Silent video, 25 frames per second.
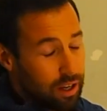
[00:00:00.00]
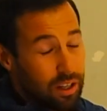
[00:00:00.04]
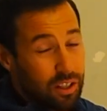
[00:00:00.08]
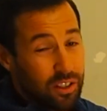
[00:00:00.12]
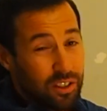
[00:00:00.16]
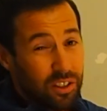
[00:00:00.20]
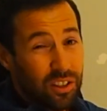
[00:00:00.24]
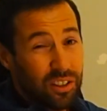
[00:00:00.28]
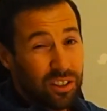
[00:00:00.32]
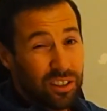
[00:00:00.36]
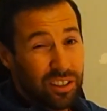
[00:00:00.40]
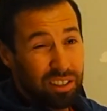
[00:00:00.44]

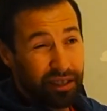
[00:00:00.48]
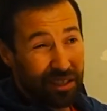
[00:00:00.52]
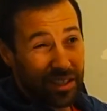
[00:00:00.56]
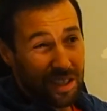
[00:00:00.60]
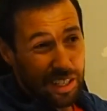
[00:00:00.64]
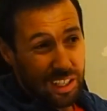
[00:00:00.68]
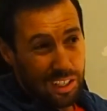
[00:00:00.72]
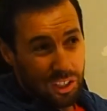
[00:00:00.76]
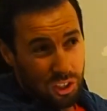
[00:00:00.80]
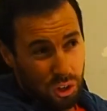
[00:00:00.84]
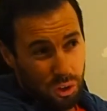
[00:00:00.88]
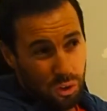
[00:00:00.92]
So you
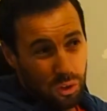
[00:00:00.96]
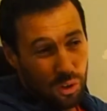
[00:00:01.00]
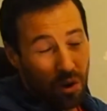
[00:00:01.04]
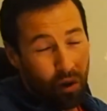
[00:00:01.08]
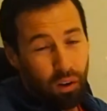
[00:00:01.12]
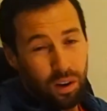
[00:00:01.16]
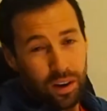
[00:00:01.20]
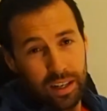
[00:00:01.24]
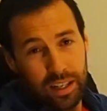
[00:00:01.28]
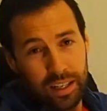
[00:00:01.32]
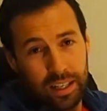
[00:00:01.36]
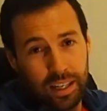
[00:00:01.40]
see two
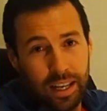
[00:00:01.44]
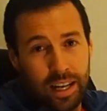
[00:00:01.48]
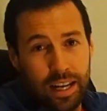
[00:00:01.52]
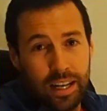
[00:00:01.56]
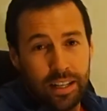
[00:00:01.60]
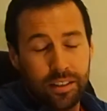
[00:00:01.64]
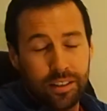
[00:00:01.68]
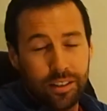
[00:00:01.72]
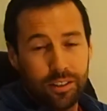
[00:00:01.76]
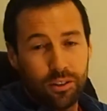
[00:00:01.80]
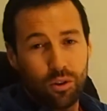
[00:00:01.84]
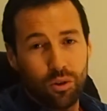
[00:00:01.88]
likely
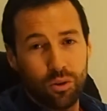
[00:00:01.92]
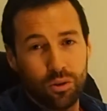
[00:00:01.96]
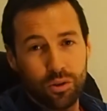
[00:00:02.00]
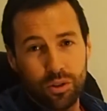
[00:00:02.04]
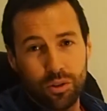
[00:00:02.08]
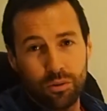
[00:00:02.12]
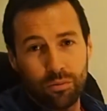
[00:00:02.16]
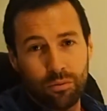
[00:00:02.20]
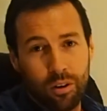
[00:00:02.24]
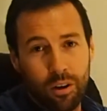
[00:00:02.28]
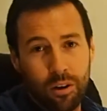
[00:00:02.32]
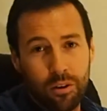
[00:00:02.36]
lads across
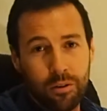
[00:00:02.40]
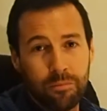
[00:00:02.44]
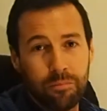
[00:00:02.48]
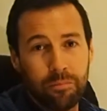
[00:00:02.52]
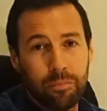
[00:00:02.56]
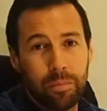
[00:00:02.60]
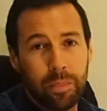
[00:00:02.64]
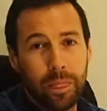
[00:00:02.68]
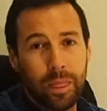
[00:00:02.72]
the road,